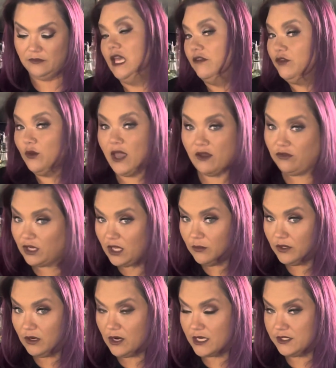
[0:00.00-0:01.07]
If you ever
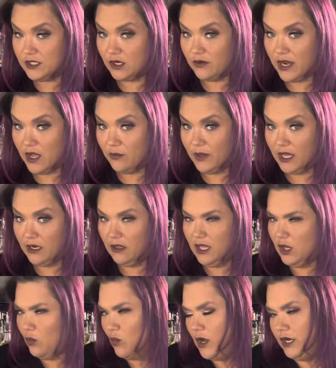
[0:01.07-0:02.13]
come across a Crown bottle
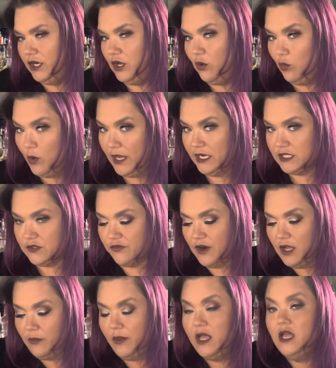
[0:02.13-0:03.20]
and want to know when it's
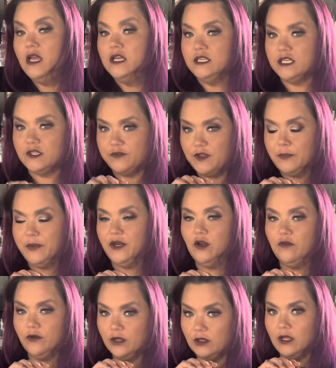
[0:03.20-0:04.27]
from, just flip it
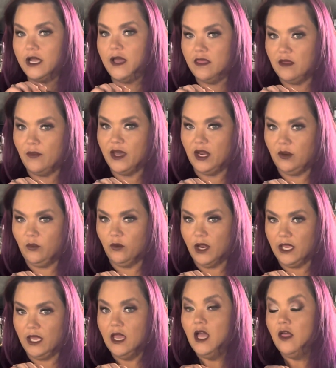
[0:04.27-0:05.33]
over and look on the bottom
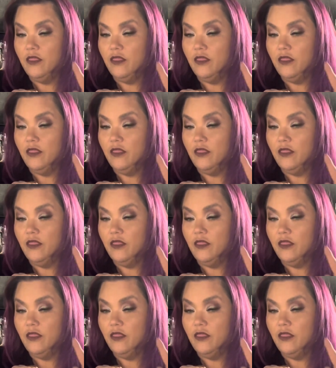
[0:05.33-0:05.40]
right.